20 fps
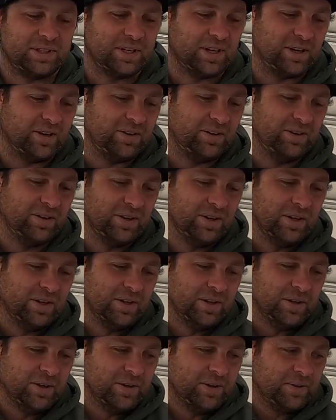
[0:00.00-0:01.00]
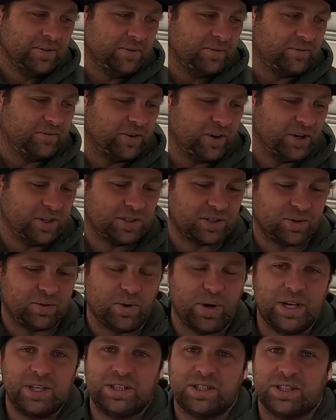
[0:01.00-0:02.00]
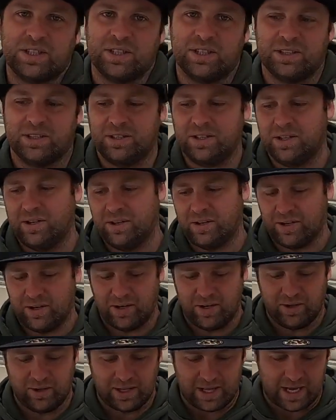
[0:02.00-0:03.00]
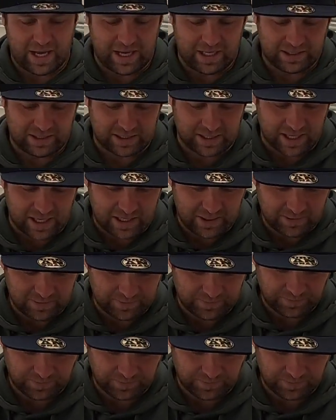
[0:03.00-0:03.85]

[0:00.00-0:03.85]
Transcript: So first question I'll answer,